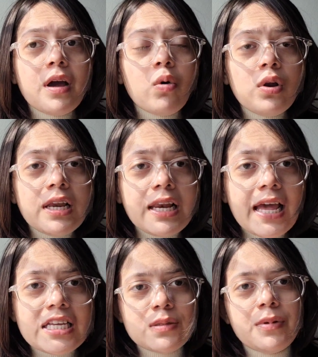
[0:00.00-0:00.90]
Only
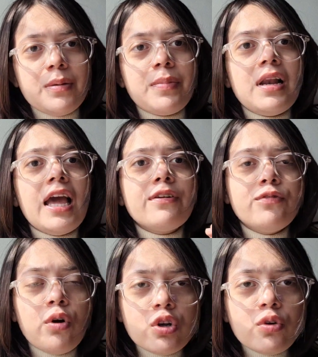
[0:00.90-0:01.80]
less people, like
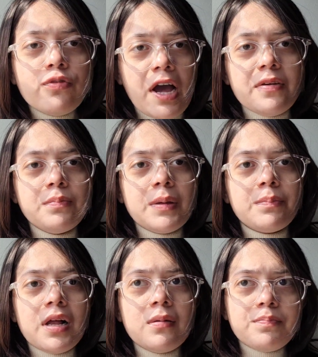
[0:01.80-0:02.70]
4 to 5
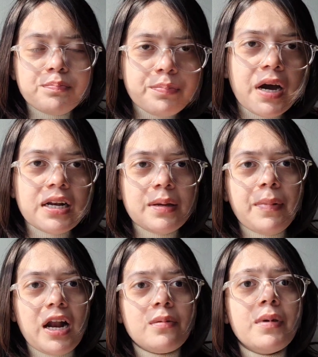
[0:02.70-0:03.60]
people per
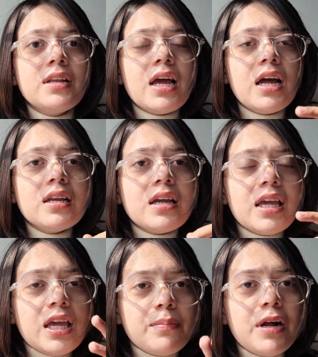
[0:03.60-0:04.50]
department, are
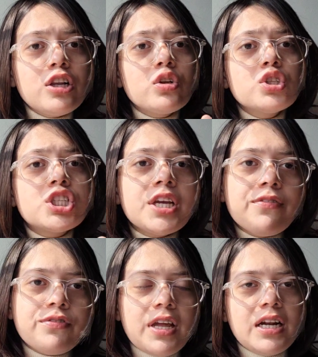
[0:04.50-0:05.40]
able to
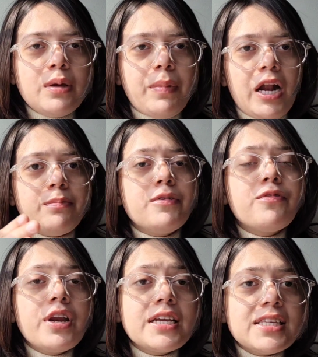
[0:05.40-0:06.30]
shift their
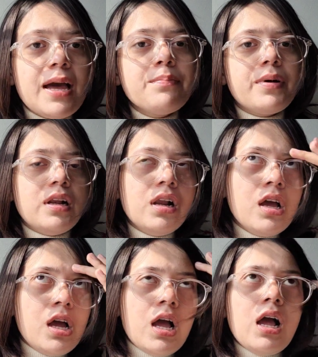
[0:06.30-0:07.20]
department. For example,
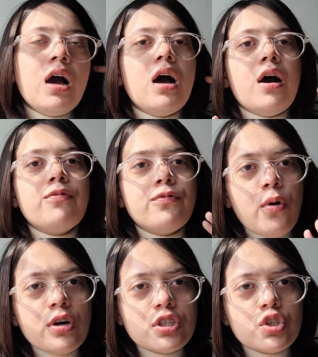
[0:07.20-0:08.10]
4
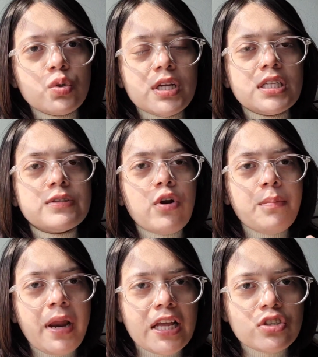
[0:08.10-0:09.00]
students
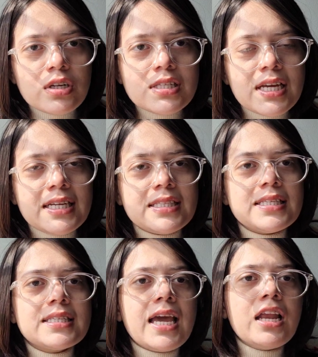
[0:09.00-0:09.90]
from natural
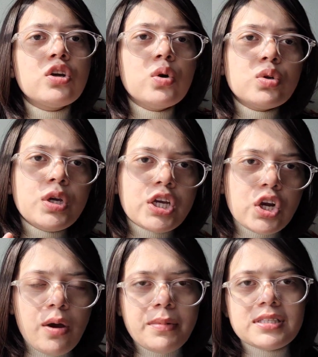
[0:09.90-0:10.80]
sciences can go to
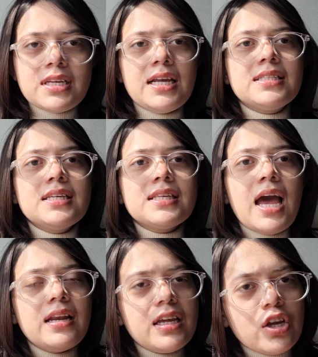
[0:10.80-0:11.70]
economic sciences
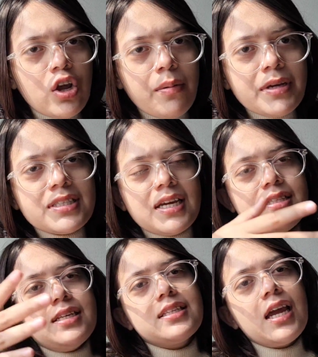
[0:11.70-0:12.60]
and economic
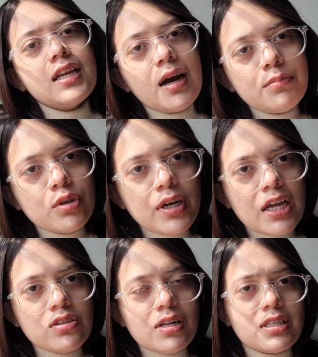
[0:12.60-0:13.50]
sciences can come to
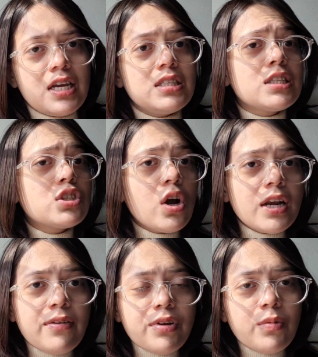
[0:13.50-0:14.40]
natural sciences.
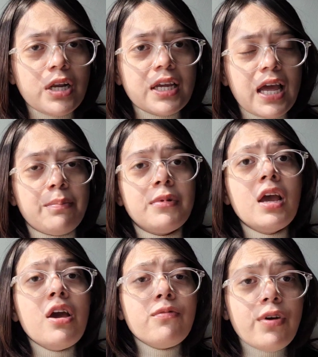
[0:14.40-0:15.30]
Not everyone can.
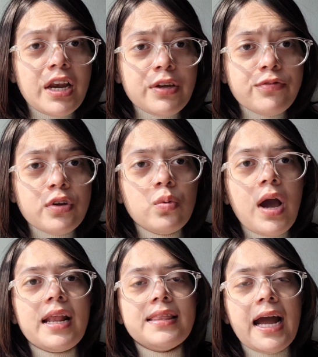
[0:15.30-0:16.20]
Very few,
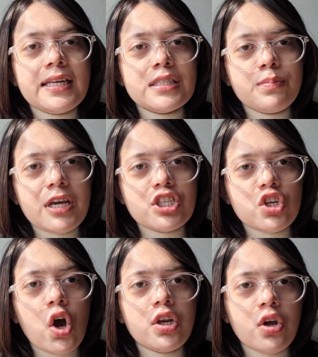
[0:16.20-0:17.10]
and that is
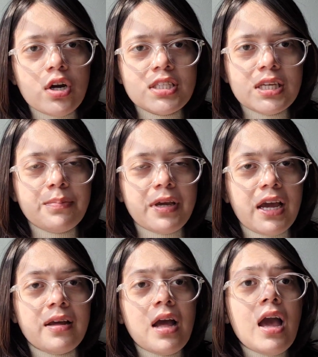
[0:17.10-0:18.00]
based on your
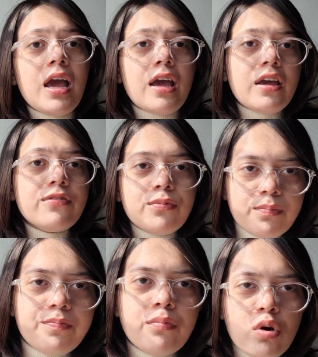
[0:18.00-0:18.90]
CPI. If
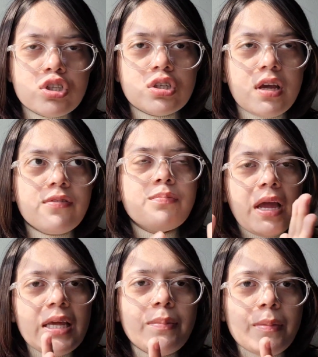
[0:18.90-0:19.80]

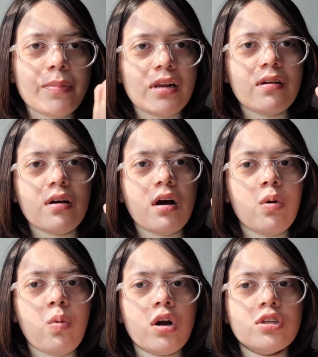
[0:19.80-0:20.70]
many
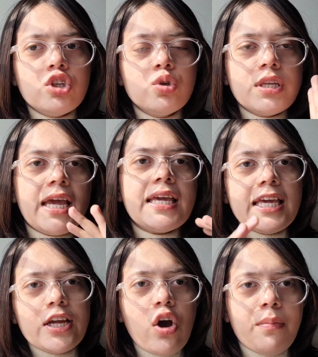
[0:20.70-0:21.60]
people want to
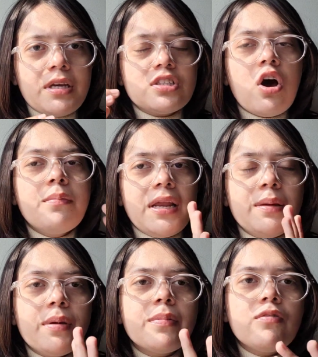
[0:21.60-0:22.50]
take economics or
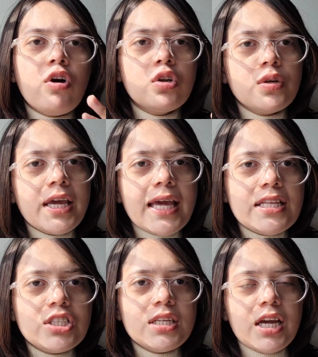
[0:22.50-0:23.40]
many people want to take
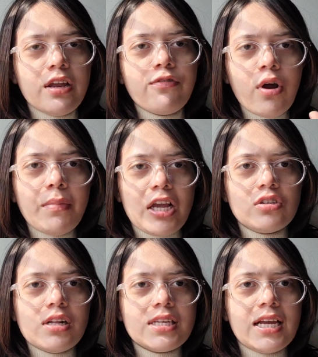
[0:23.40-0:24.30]
engineering from
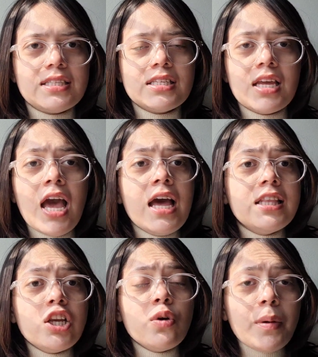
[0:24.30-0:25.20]
natural sciences,
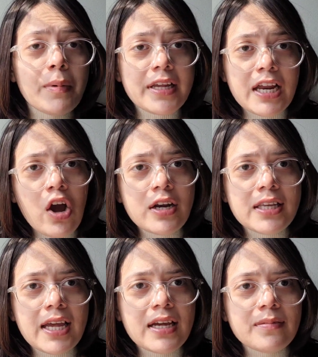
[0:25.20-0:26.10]
then you people cannot
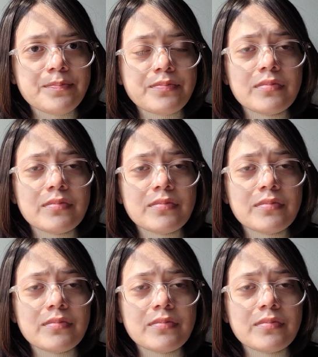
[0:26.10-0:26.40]
take.